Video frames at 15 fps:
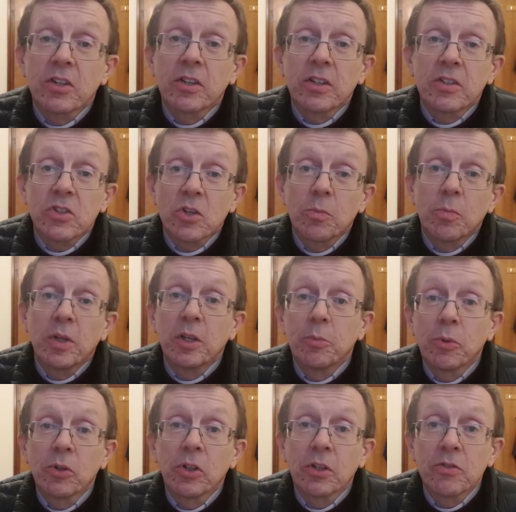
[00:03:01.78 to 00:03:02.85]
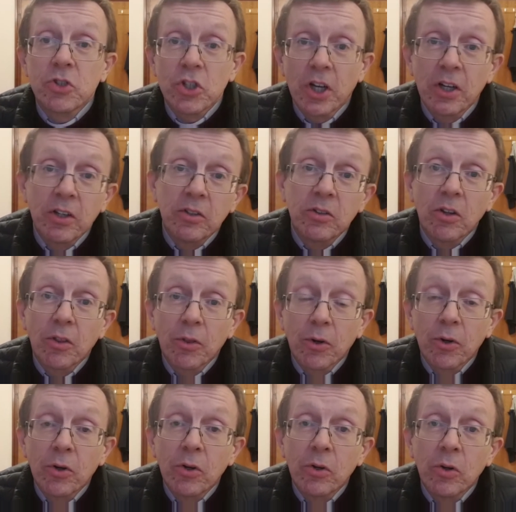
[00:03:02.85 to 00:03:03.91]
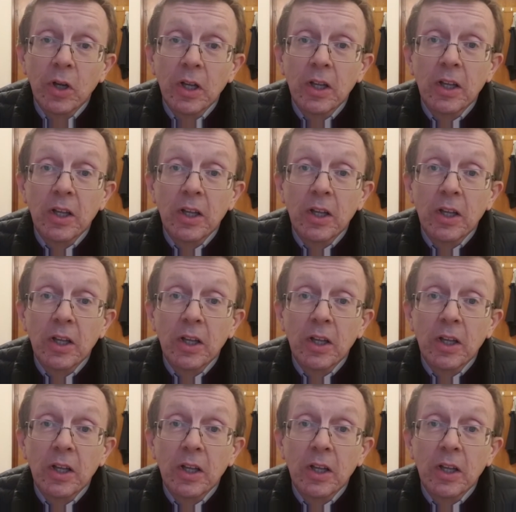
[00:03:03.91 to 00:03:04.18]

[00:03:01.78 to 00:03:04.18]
that people have shown through